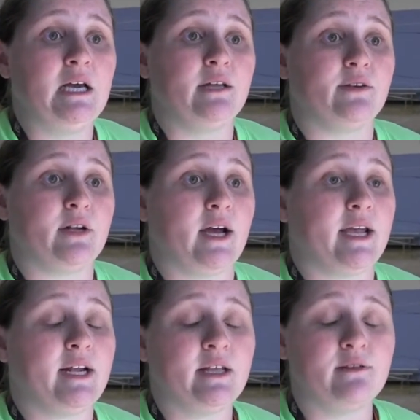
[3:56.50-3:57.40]
They're not
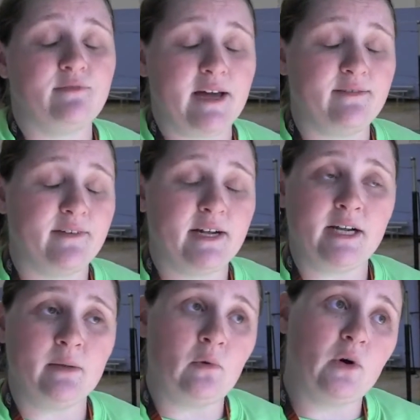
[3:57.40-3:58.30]
getting the 5 feet
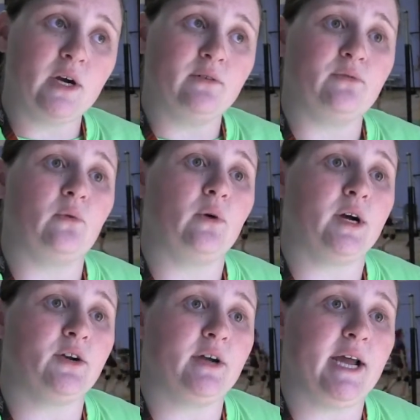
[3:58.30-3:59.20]
anymore for
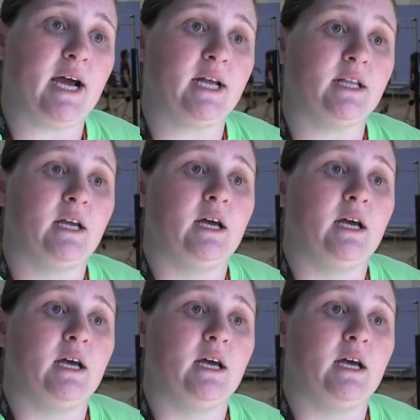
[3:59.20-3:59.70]
underhand,